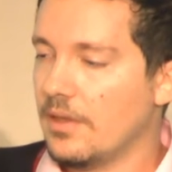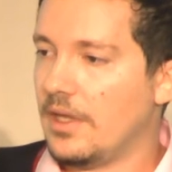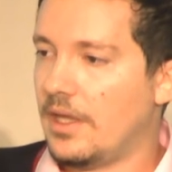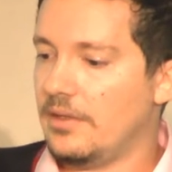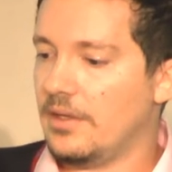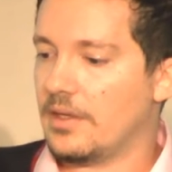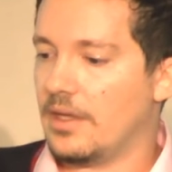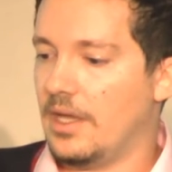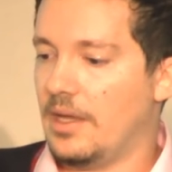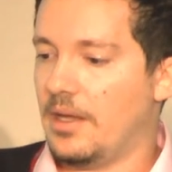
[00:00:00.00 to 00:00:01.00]
Then
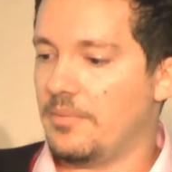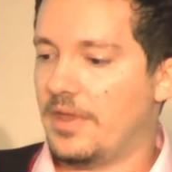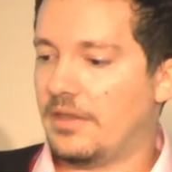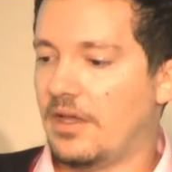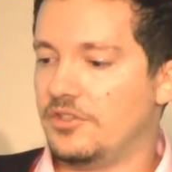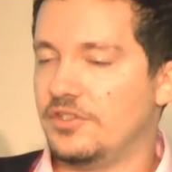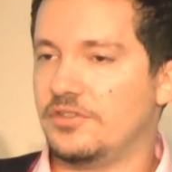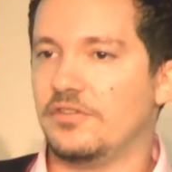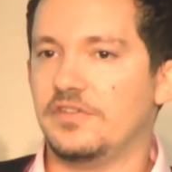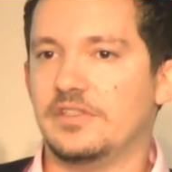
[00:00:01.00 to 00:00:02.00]
that
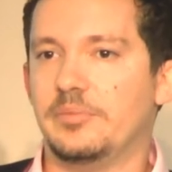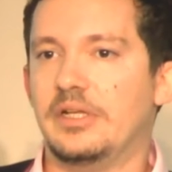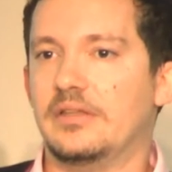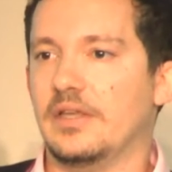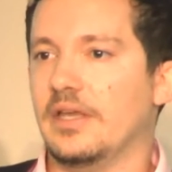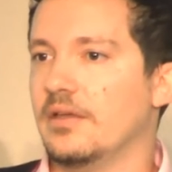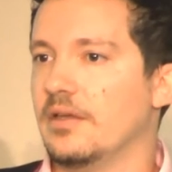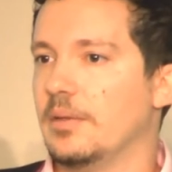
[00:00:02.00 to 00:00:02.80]
touches on visibility.